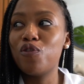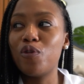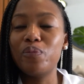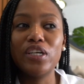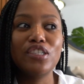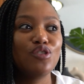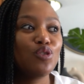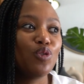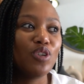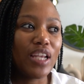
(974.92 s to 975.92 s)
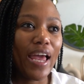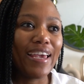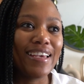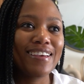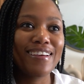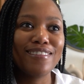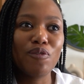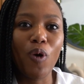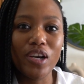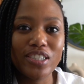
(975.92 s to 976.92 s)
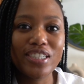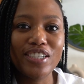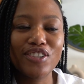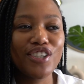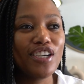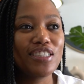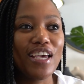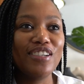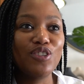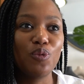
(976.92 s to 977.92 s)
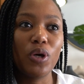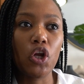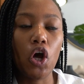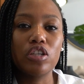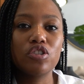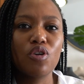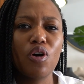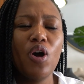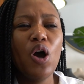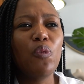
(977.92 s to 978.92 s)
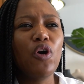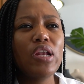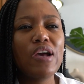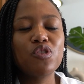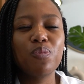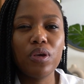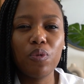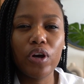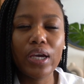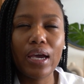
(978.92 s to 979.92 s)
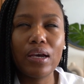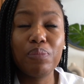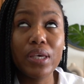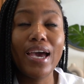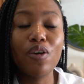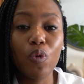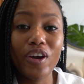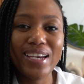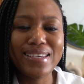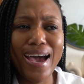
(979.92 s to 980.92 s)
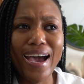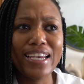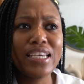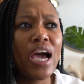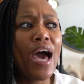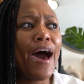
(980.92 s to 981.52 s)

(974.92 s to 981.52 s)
for me to like wash dishes and do a lot. So we only have to be at work at 9.